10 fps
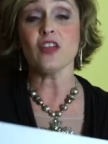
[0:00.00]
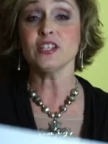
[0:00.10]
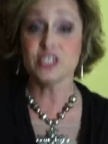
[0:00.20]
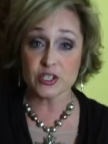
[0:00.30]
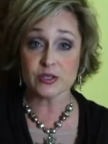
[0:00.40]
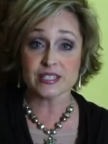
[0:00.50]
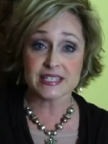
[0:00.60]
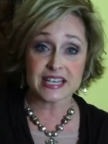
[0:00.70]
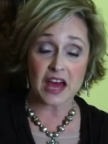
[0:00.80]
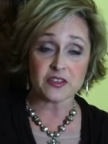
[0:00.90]
all the
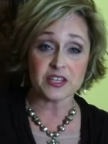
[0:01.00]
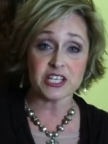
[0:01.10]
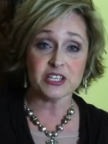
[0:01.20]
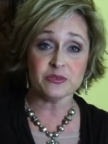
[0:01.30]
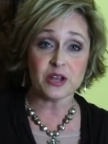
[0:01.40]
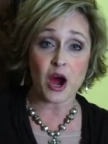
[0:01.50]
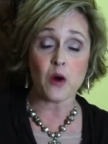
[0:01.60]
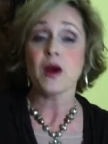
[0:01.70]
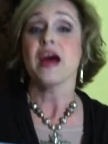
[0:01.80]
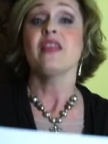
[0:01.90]
dudes together that you
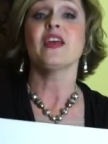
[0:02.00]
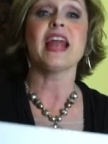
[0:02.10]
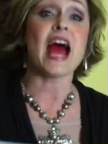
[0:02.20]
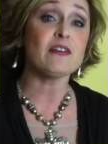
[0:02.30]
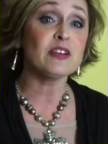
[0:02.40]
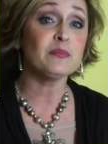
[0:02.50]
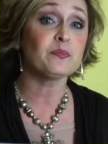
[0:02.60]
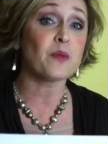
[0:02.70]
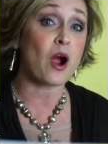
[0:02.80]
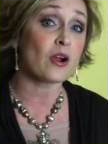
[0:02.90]
know that
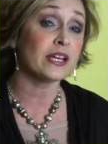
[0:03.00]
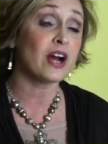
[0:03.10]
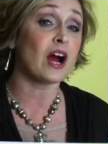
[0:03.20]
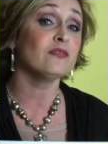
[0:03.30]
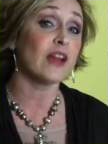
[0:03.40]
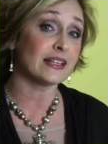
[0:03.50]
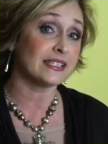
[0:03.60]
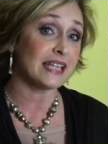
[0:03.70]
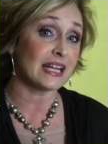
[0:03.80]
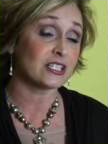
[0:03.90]
haven't already gone
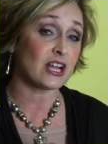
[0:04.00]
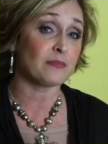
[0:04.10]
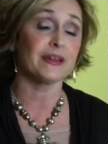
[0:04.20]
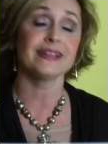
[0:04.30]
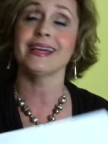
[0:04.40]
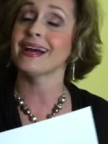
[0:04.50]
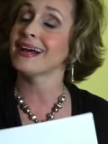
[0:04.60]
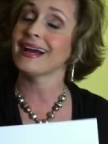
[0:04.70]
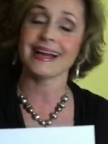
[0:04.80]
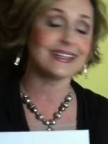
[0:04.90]
Valentine shopping.
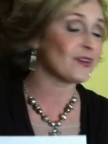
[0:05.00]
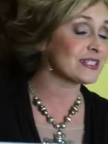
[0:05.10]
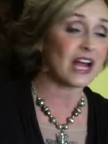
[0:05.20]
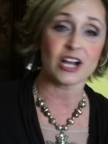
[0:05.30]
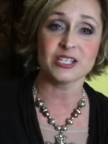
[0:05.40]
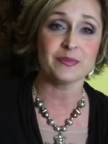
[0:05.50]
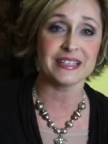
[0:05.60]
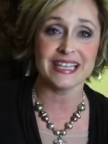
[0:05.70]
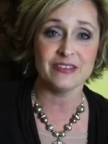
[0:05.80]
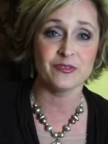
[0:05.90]
Yeah, I know it's hard to
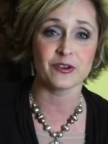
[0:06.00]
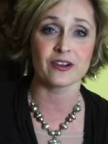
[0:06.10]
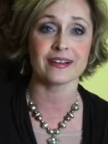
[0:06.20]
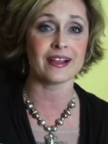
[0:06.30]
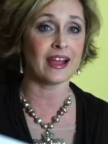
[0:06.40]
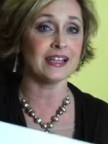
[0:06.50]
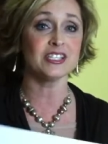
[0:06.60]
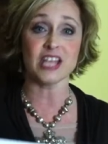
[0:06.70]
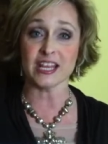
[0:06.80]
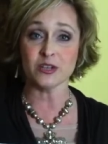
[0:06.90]
believe we're
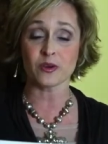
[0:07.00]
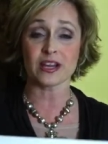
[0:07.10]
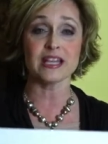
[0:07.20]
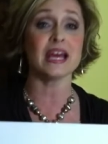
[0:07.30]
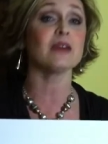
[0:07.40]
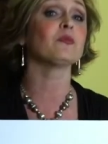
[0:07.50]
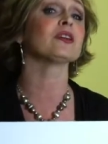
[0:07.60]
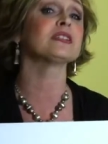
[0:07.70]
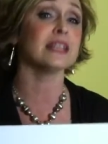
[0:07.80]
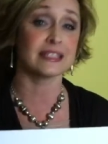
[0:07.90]
in January and
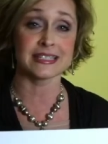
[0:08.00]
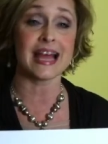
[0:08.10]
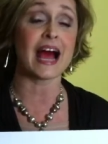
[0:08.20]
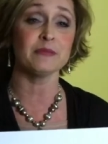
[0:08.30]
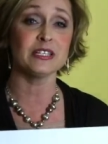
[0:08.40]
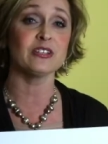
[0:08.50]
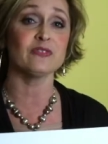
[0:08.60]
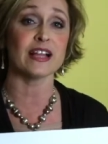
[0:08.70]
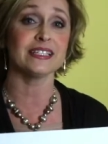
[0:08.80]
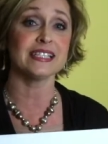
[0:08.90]
we're it's time to do
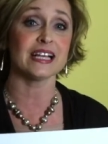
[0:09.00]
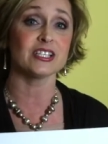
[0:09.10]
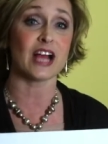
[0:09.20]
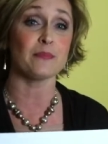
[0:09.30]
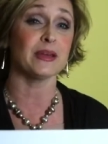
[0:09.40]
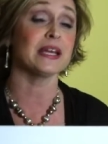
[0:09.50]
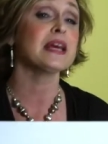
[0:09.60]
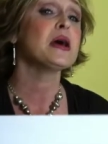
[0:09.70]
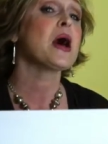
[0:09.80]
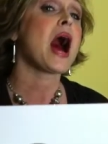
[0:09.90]
Valentine shopping.
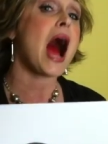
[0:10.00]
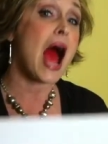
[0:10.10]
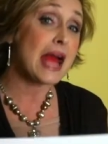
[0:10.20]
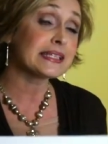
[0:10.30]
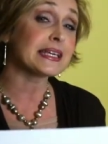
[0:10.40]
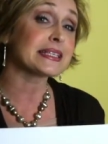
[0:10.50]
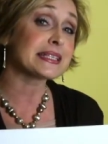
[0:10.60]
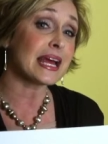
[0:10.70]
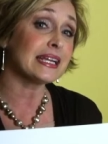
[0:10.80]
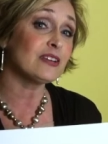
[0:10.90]
It's
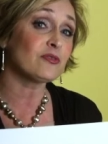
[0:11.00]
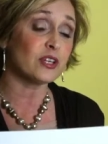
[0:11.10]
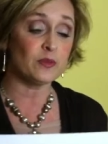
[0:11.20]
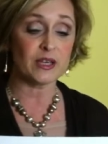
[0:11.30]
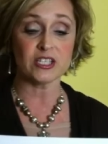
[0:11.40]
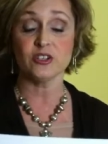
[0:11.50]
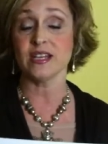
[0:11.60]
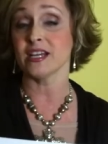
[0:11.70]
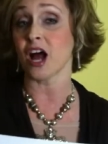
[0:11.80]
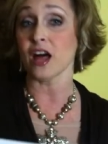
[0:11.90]
exciting for you because you
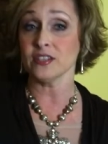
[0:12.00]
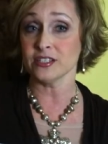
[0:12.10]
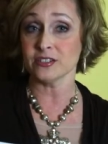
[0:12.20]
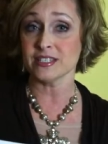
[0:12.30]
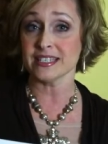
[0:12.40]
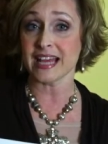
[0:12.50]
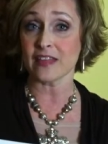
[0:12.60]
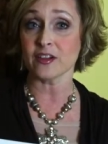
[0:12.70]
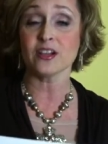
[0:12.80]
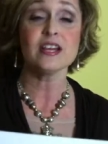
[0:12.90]
can get all the dudes
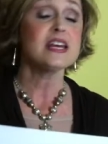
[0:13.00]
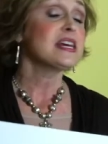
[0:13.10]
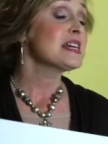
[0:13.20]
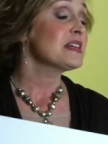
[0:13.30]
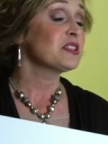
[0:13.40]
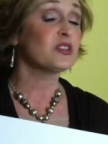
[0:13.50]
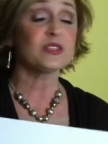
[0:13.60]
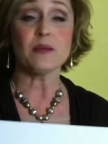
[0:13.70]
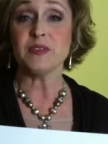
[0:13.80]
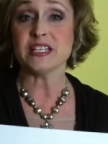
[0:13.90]
together, do
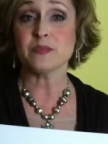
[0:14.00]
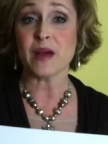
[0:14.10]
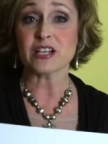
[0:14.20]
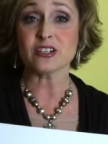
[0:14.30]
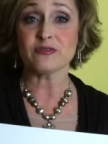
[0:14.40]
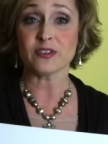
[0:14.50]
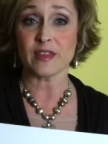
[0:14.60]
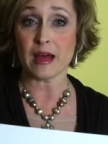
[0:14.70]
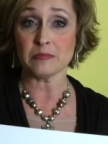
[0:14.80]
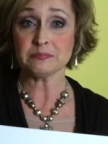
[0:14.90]
something special for
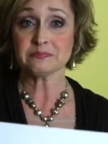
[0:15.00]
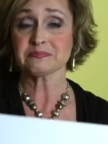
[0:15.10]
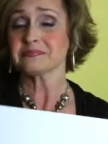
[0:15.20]
them,